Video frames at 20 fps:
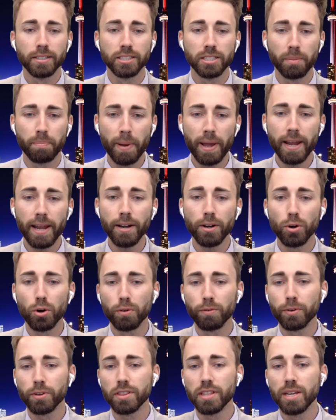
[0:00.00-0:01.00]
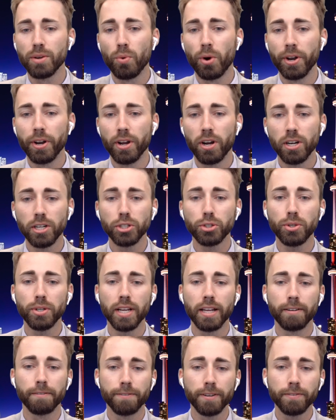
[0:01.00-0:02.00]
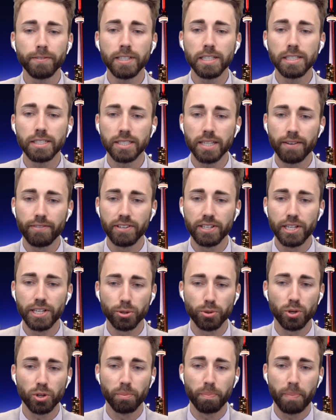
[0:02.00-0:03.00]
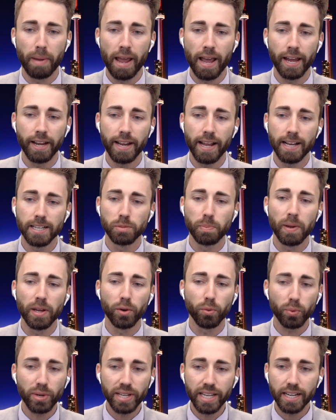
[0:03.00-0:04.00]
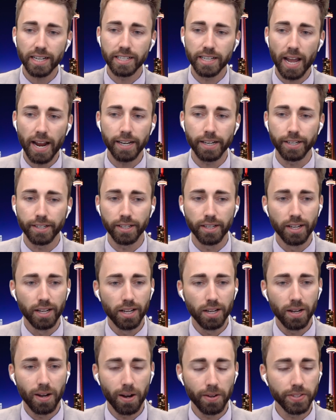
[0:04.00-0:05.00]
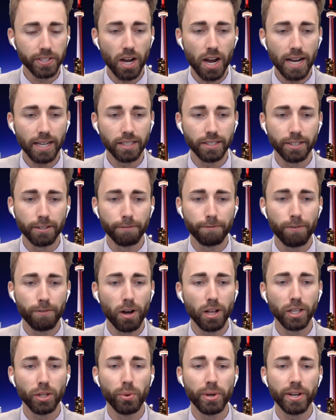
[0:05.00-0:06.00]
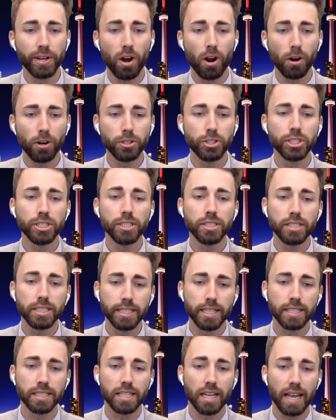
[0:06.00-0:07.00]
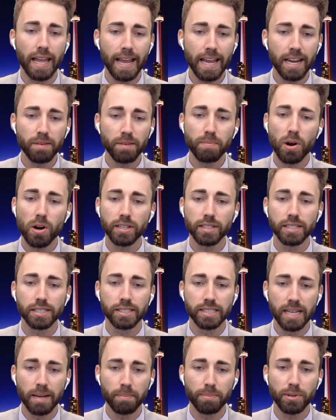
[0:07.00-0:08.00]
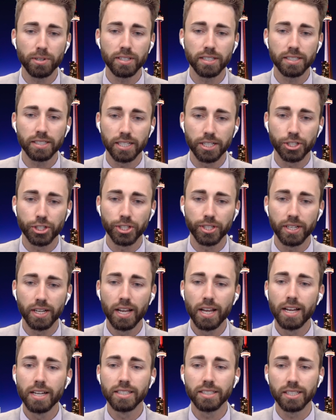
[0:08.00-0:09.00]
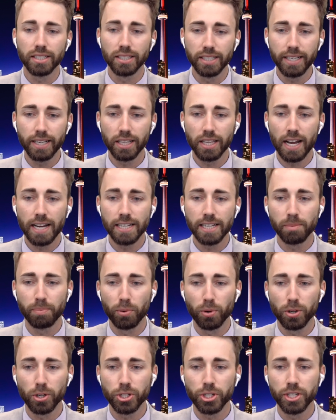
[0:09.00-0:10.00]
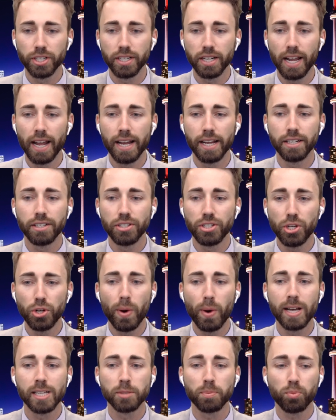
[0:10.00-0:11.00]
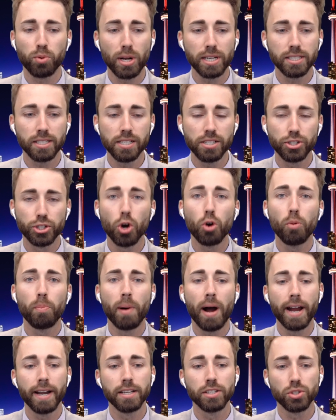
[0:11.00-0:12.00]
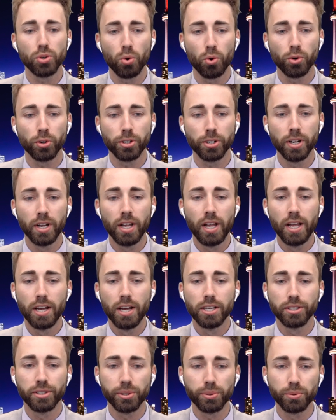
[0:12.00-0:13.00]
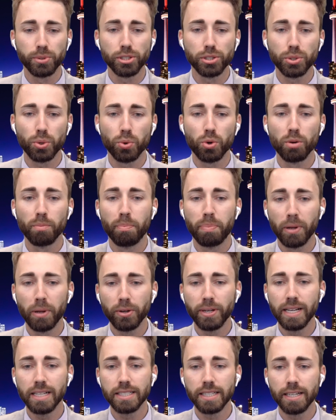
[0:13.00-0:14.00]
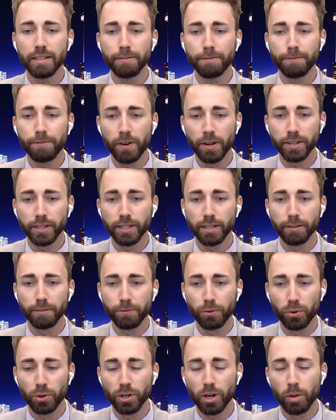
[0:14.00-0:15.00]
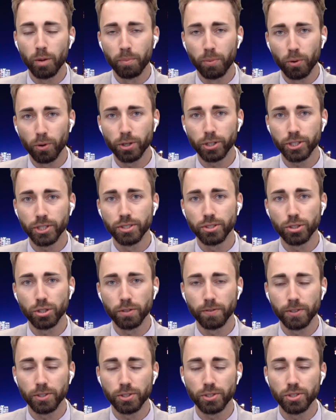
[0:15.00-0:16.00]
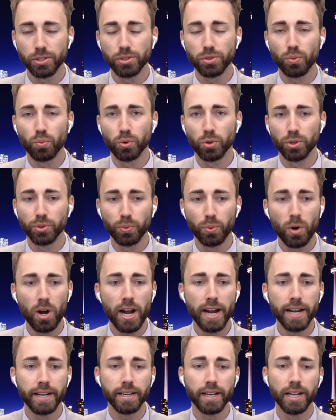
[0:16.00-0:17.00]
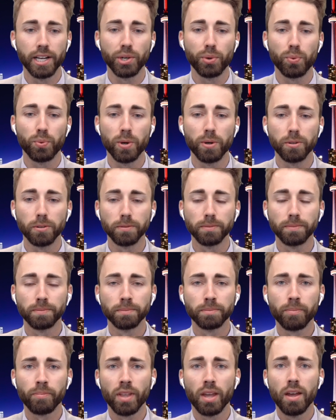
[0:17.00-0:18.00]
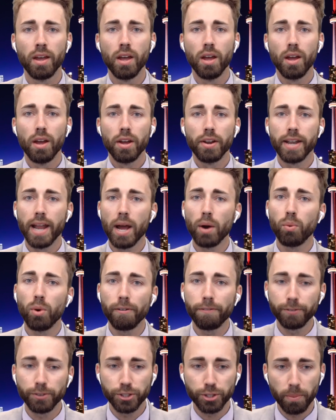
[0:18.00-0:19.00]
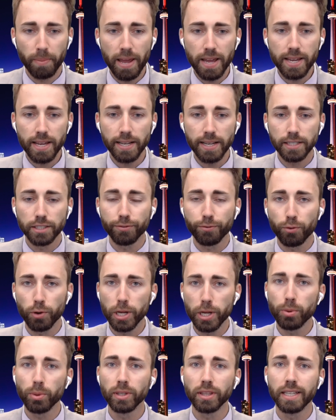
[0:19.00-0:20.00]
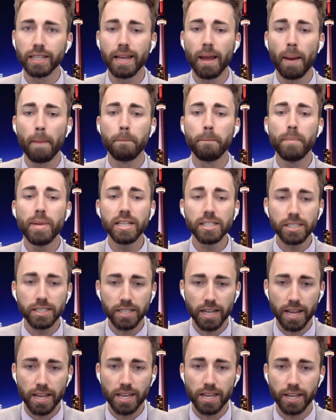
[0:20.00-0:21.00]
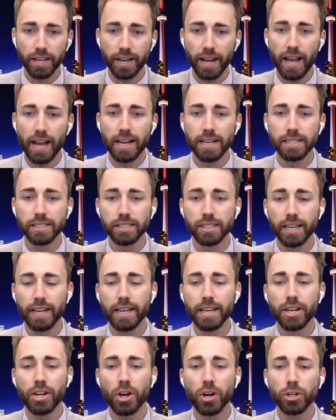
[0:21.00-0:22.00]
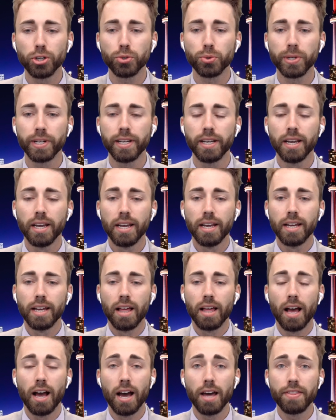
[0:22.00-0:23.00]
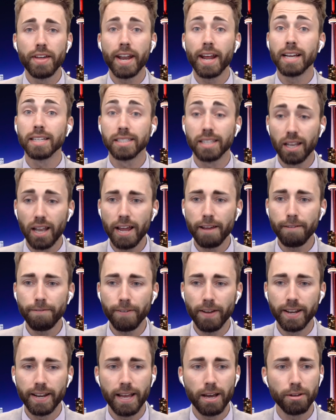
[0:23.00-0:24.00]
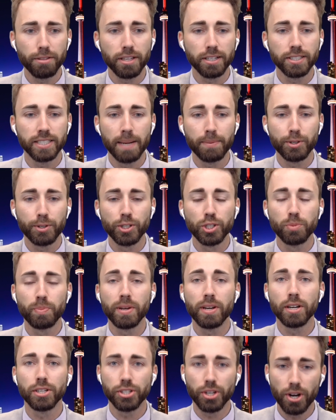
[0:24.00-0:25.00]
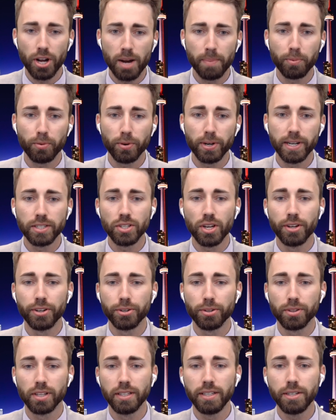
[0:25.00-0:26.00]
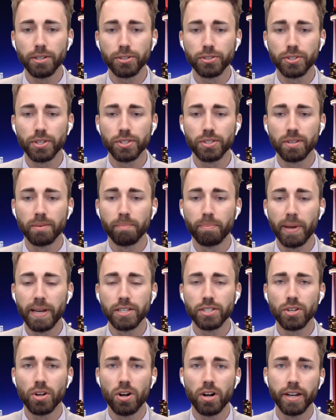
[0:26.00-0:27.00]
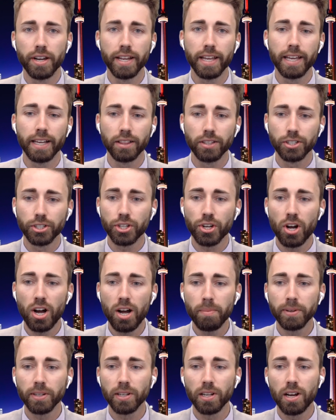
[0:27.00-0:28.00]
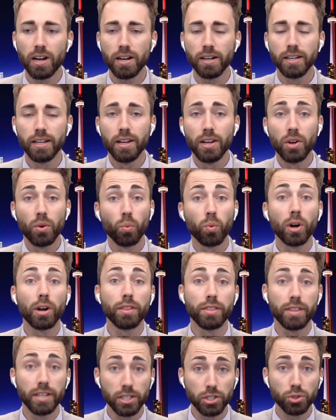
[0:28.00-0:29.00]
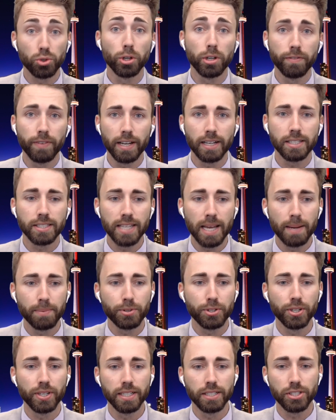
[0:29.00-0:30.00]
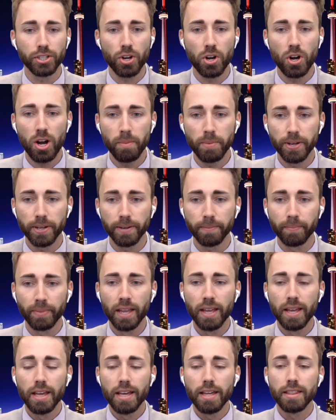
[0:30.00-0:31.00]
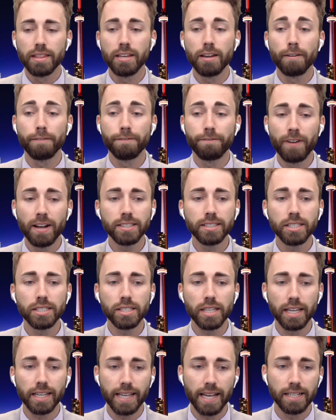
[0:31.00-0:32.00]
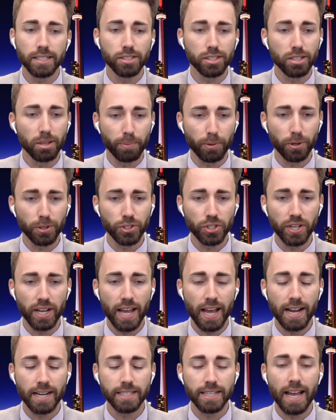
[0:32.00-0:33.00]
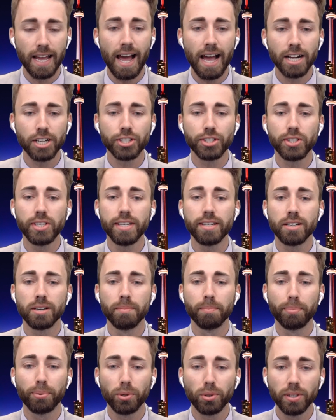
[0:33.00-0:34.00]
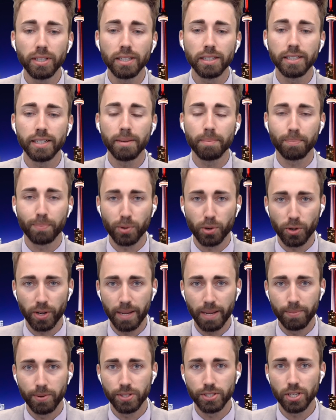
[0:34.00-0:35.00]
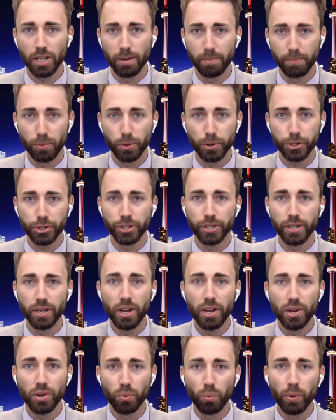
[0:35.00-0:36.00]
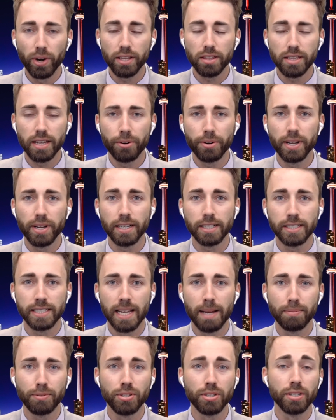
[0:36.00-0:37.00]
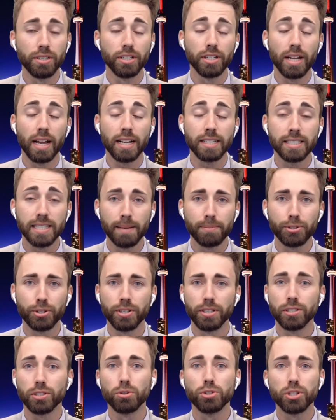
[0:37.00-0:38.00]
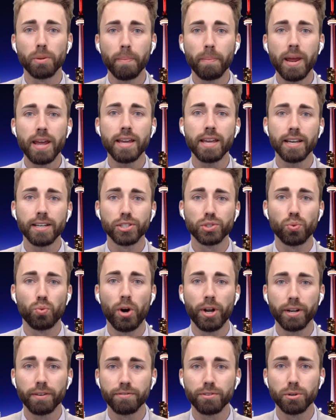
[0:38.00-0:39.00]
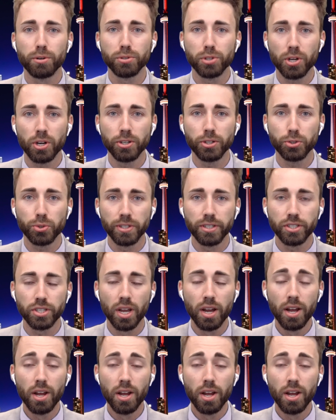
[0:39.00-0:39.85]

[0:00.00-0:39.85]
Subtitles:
"Debate over the 157-year-old ban has been reignited on the island following Argentina's landmark December decision to legalize abortion and U.S. President Joe Biden's order to restore billions in funding for abortion services worldwide," end quote. Now, while Jamaica is frequently mistaken as a country that has life and health exceptions because it operates under the legal system based on English common law, where this sort of exception is common, the Offenses Against the Person Act actually completely prohibits abortion without exception. And so Jamaica is one of those countries